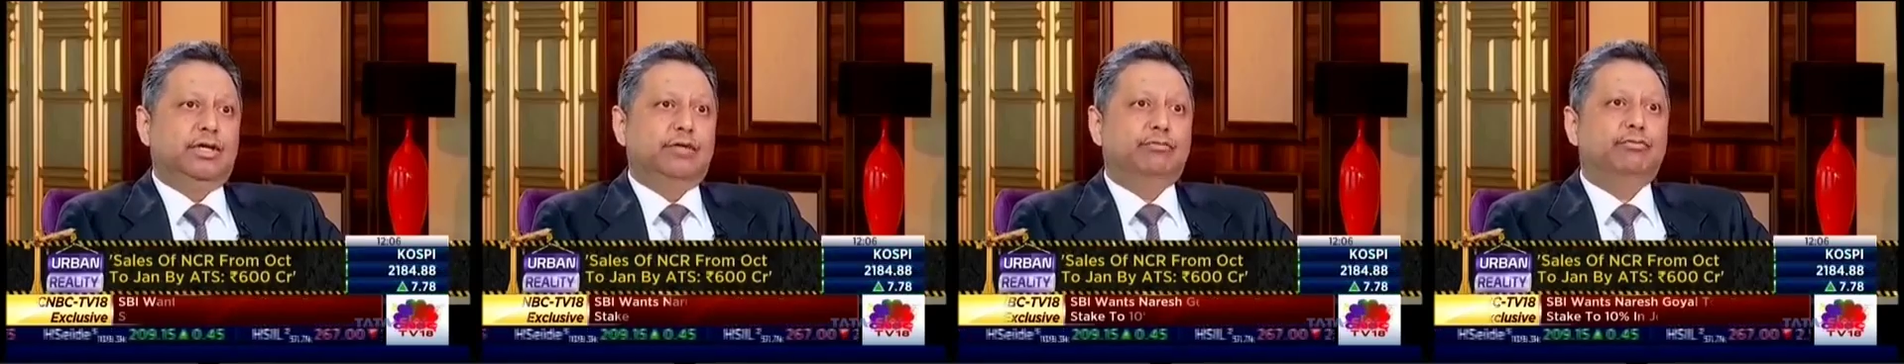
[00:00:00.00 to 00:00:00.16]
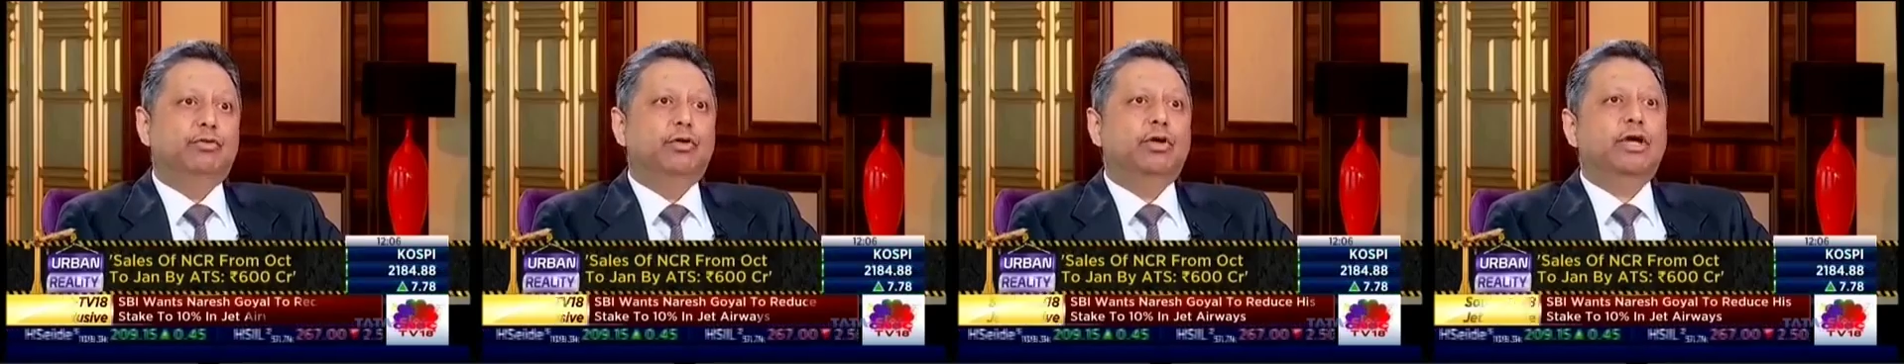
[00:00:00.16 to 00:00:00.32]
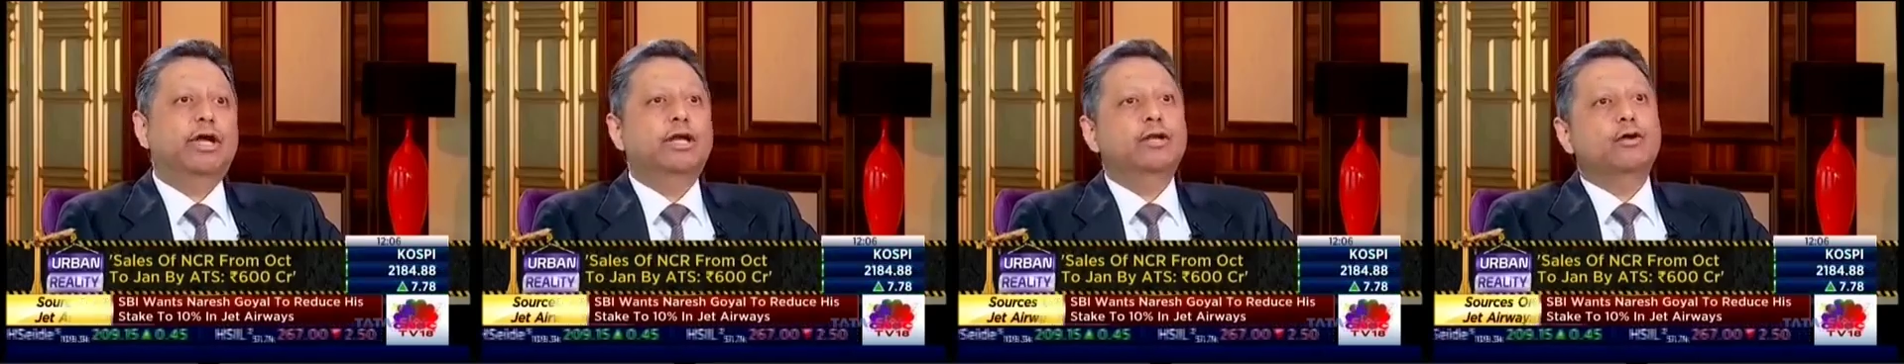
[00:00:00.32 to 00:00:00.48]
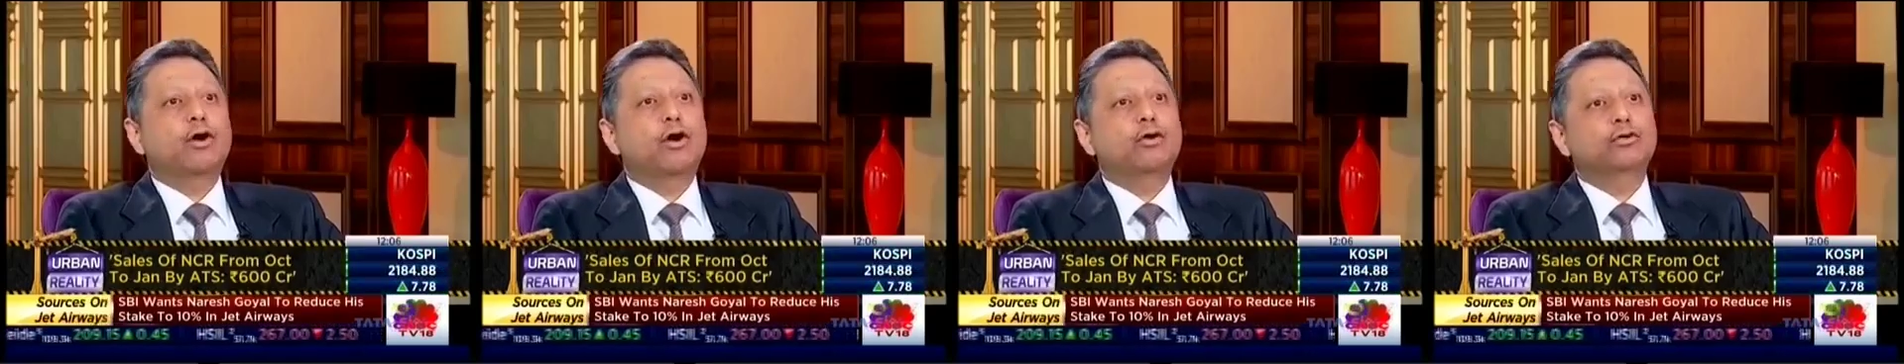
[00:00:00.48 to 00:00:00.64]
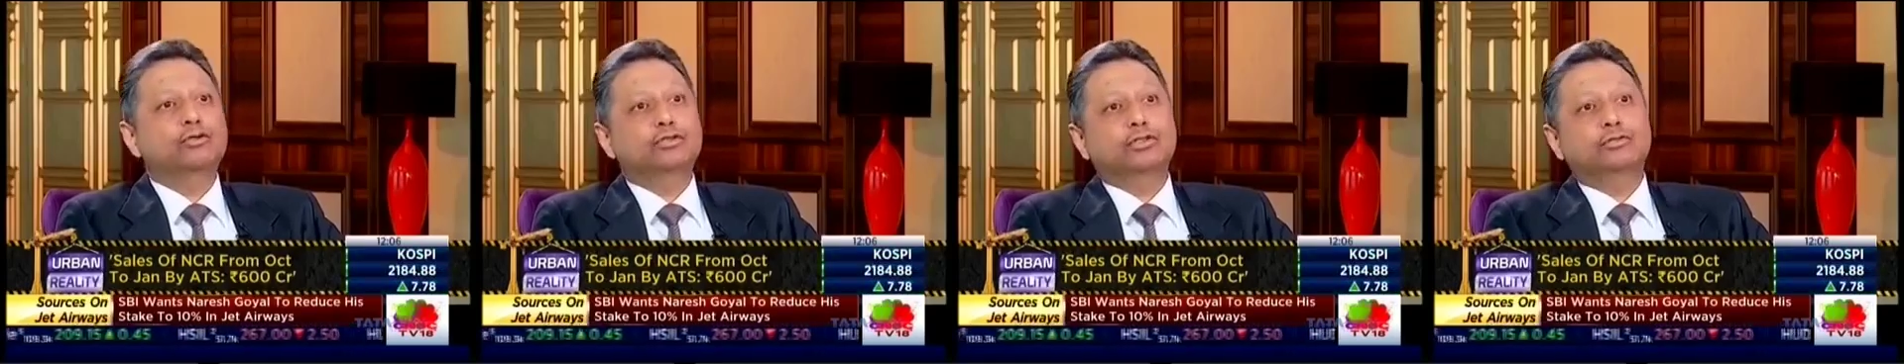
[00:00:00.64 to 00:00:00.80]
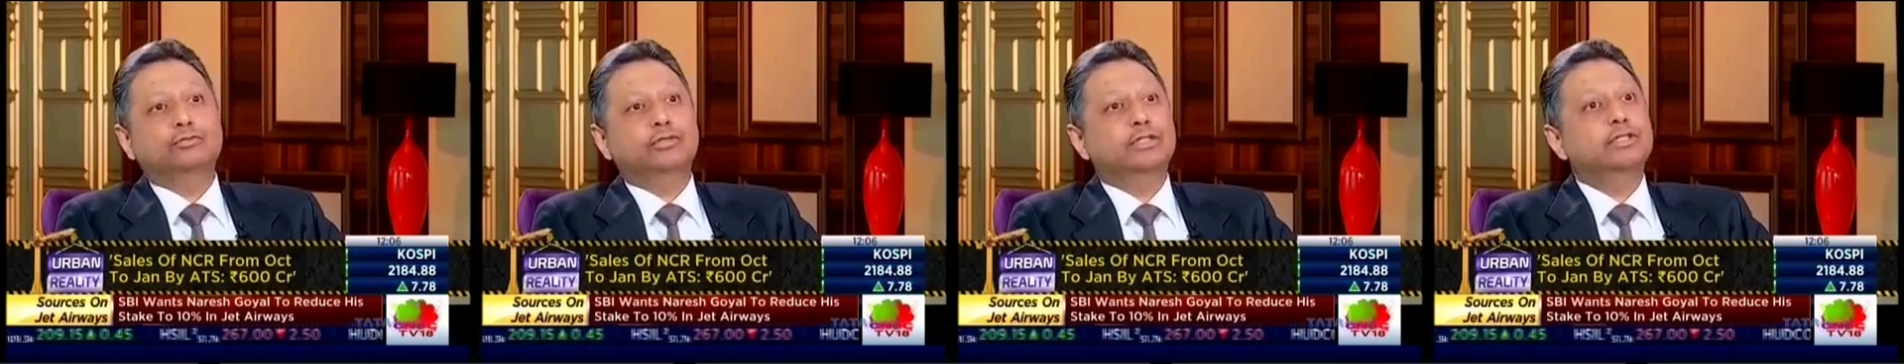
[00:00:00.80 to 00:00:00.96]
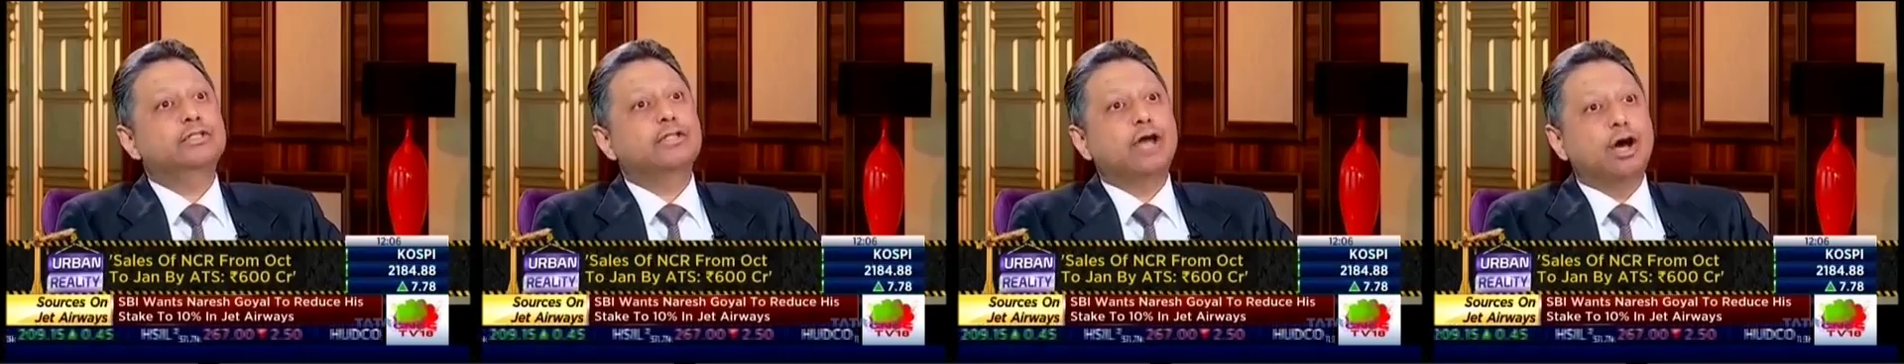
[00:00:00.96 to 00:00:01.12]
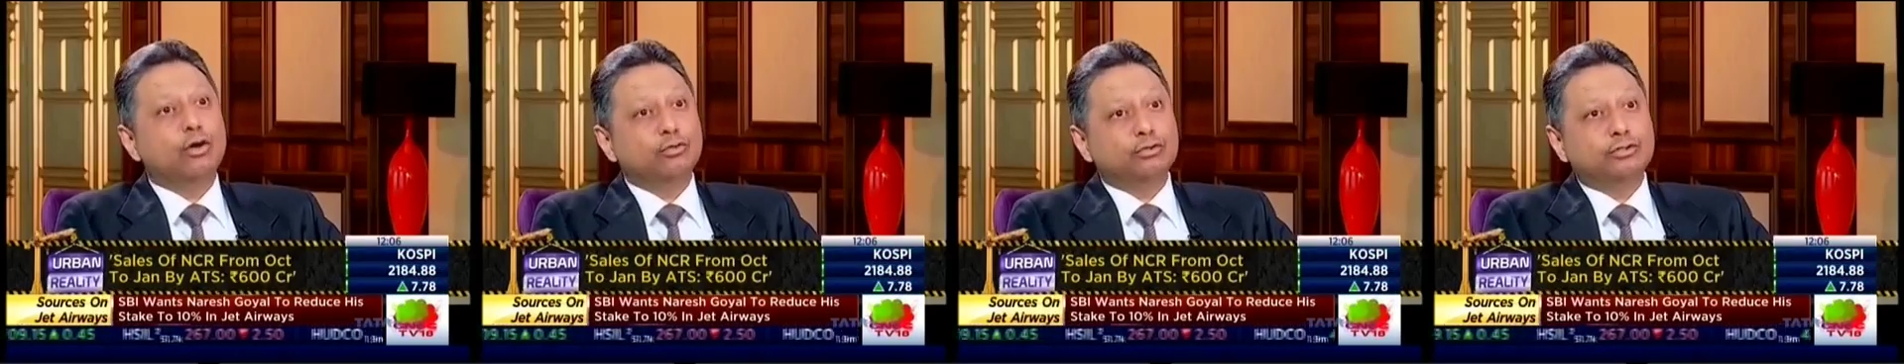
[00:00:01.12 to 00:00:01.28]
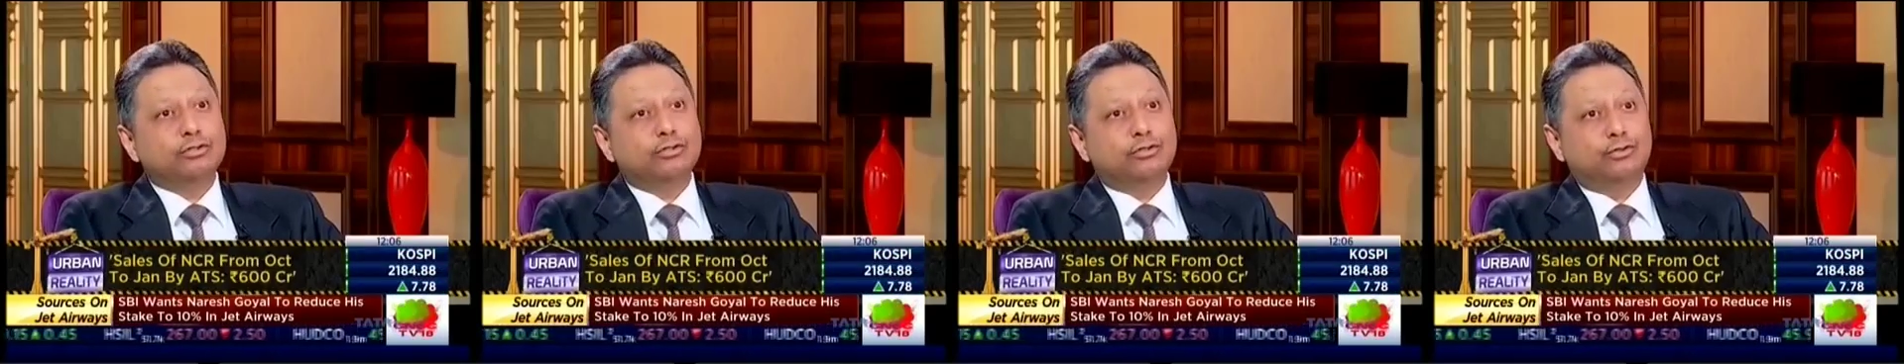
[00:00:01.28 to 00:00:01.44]
If you look at Gaursan, it is
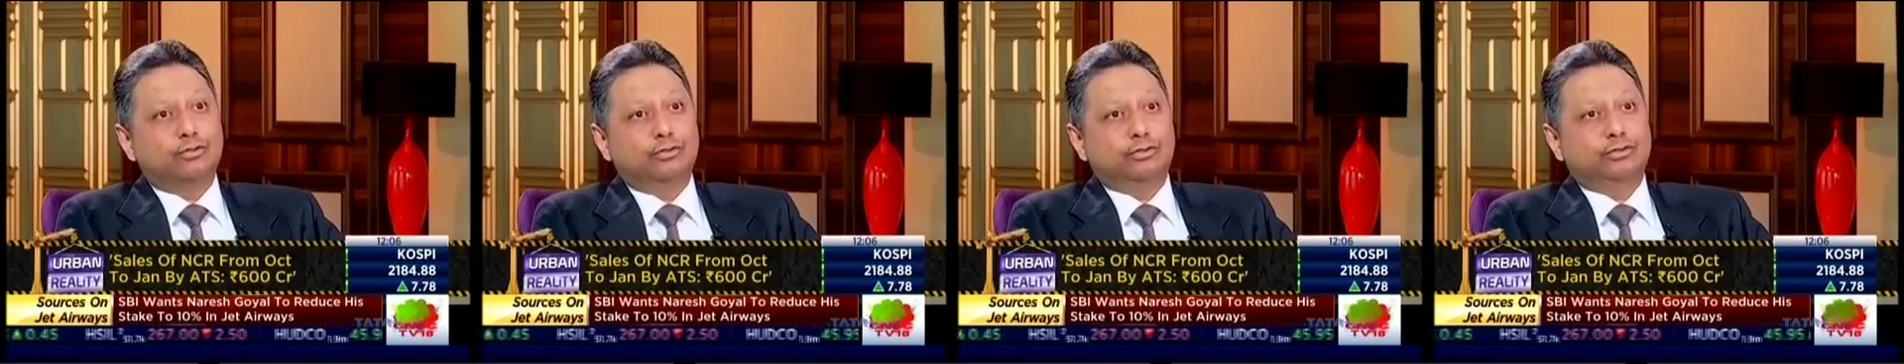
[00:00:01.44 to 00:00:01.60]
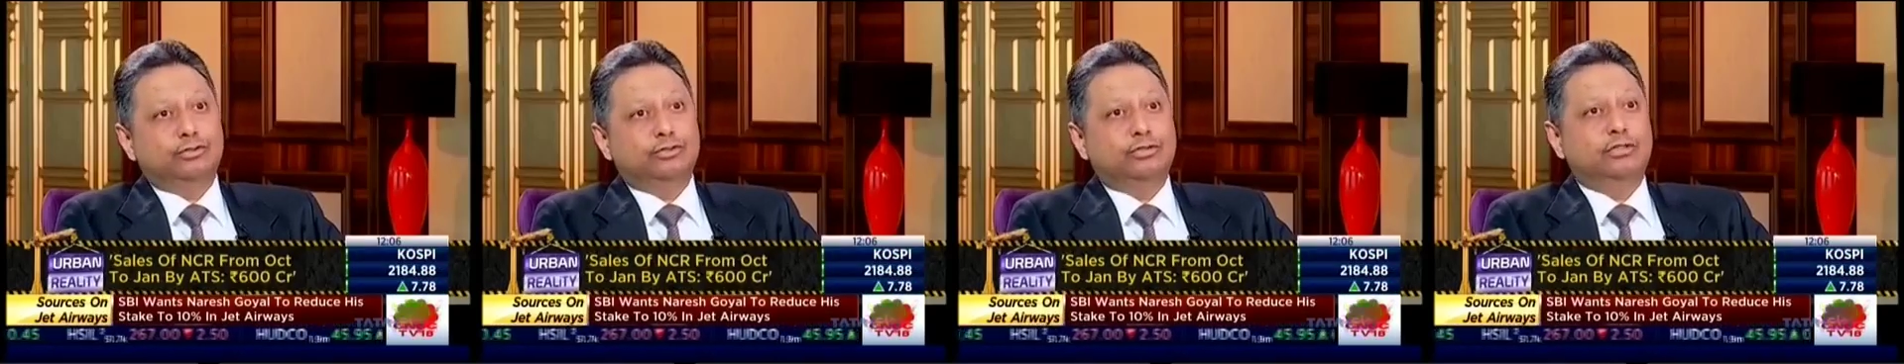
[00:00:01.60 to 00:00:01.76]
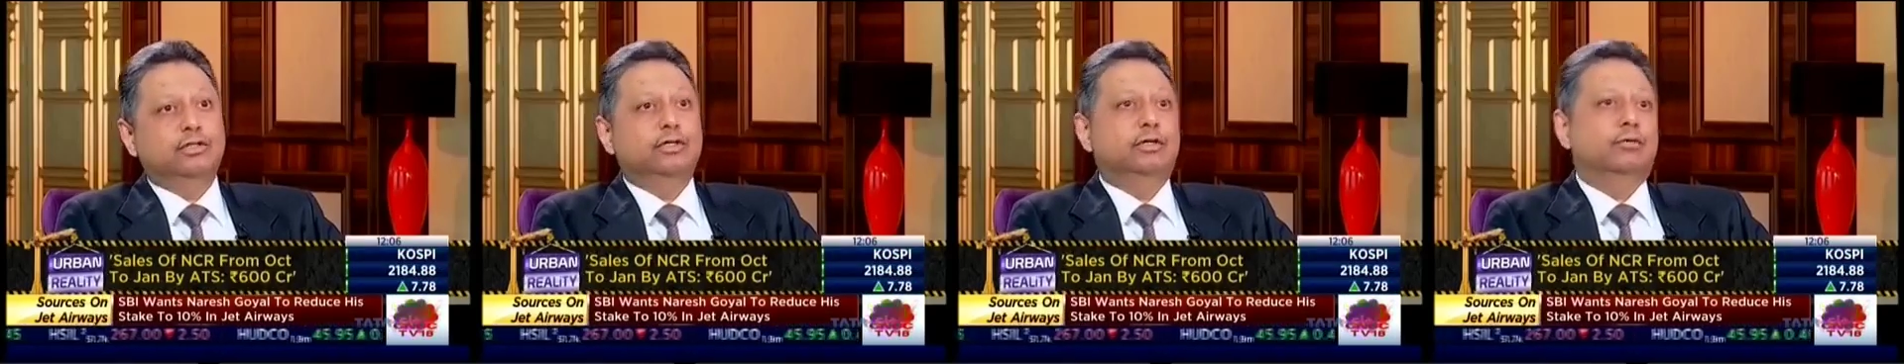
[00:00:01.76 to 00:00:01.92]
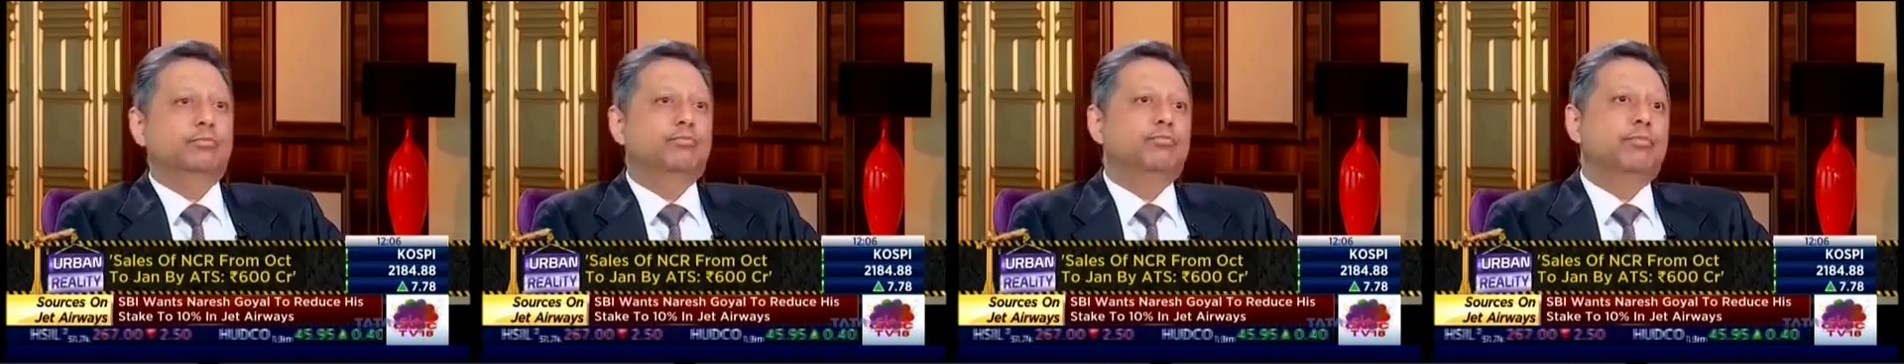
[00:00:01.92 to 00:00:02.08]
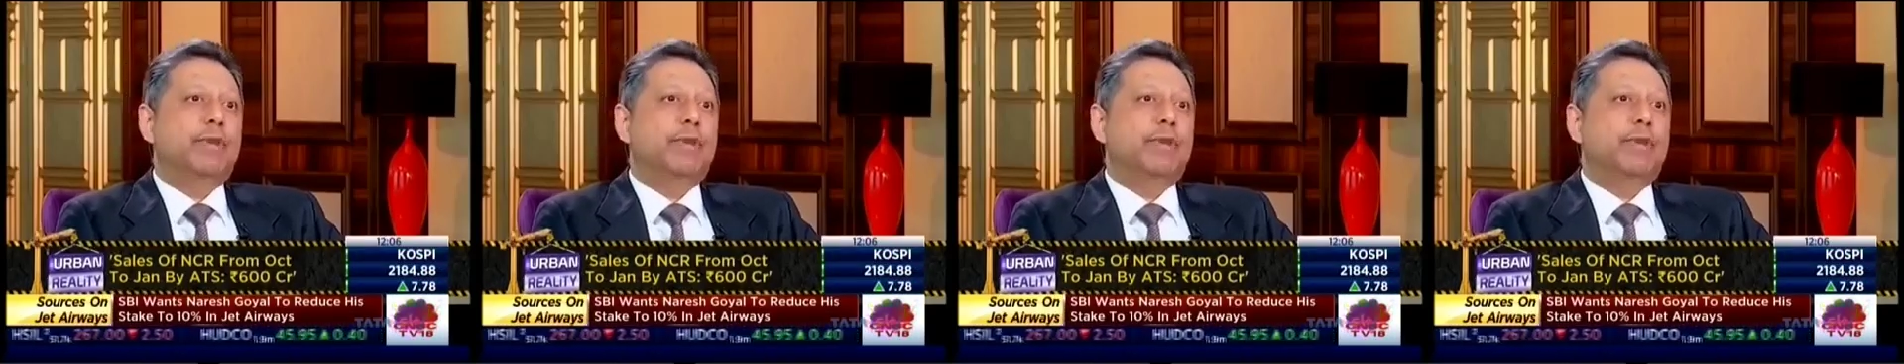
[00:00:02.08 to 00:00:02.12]
1000 crores.